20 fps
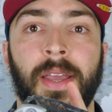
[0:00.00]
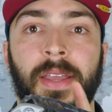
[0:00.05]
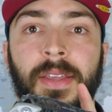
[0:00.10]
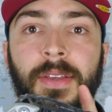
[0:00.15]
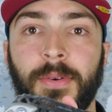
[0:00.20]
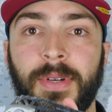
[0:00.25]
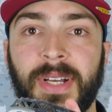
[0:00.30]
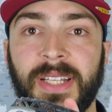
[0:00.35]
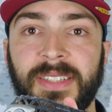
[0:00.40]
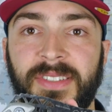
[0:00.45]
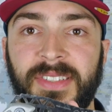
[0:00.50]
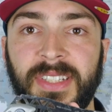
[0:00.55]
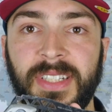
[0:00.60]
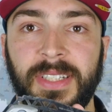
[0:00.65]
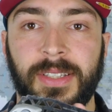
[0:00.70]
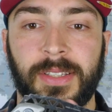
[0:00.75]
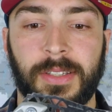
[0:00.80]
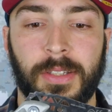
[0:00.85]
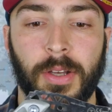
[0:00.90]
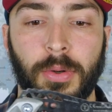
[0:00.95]
You can
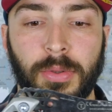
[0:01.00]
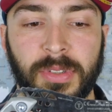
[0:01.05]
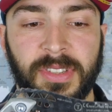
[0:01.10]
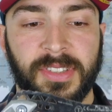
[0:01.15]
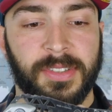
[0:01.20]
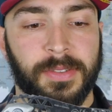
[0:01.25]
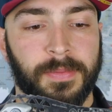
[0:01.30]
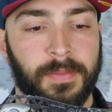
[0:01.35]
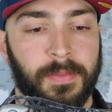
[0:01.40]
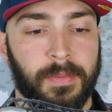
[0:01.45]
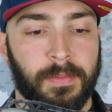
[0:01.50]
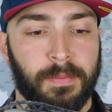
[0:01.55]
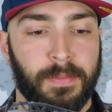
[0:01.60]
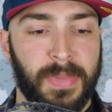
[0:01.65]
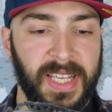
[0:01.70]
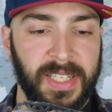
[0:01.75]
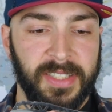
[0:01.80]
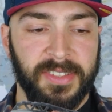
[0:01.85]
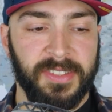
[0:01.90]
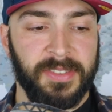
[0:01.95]
see those
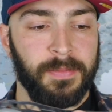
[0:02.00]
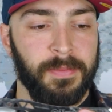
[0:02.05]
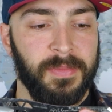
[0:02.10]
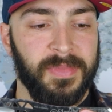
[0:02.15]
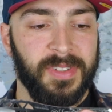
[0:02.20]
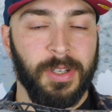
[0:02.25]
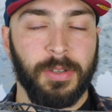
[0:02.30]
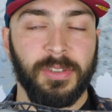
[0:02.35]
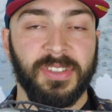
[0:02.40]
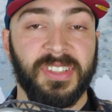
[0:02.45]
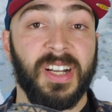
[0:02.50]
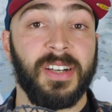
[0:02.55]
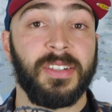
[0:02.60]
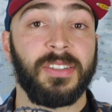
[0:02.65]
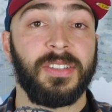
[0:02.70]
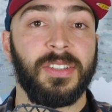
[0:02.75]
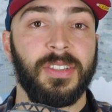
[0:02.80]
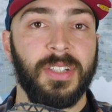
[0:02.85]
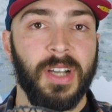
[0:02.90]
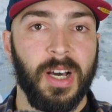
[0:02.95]
picks. Those are
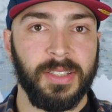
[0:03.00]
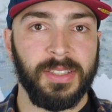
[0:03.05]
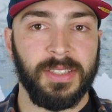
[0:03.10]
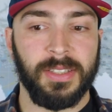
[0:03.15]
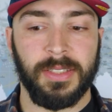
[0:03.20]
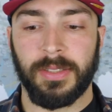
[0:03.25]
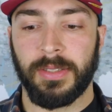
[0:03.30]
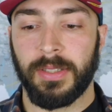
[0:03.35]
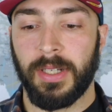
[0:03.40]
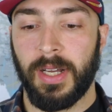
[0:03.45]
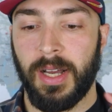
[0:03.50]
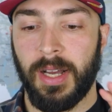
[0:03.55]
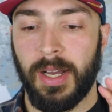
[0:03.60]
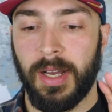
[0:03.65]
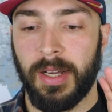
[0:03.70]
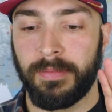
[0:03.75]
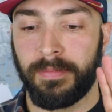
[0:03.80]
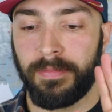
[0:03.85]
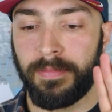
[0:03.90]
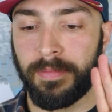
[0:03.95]
not
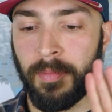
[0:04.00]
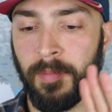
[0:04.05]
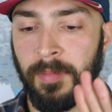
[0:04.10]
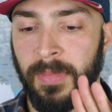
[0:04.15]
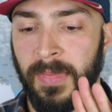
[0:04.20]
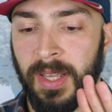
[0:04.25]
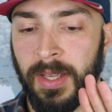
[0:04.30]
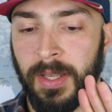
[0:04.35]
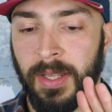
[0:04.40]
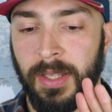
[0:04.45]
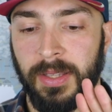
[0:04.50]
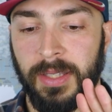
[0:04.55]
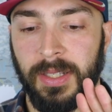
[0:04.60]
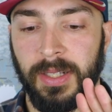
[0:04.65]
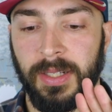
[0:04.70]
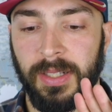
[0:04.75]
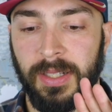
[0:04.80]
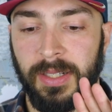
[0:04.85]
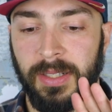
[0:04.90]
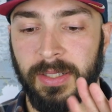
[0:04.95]

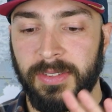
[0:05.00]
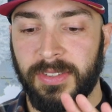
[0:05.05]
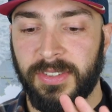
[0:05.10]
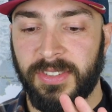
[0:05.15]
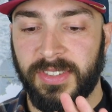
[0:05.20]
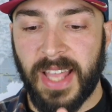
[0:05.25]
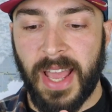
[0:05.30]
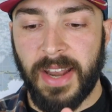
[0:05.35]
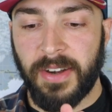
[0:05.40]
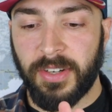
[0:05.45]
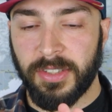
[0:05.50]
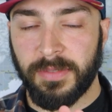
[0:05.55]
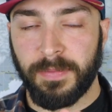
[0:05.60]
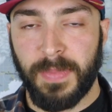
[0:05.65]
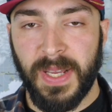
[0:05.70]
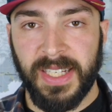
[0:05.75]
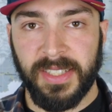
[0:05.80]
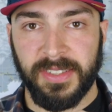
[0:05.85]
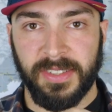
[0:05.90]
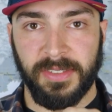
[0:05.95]
the standard
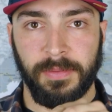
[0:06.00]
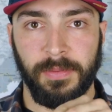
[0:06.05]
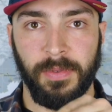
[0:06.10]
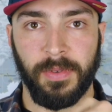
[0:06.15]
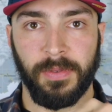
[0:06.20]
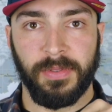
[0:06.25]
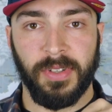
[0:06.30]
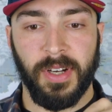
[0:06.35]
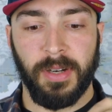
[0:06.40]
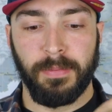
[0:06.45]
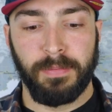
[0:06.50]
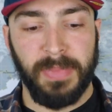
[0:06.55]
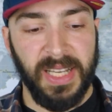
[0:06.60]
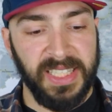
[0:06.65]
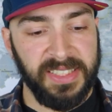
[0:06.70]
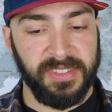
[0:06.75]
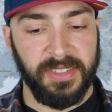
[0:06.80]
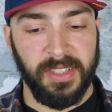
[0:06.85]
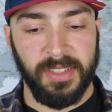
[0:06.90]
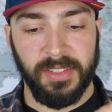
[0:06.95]
picks from
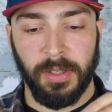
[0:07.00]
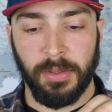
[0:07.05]
Petzl.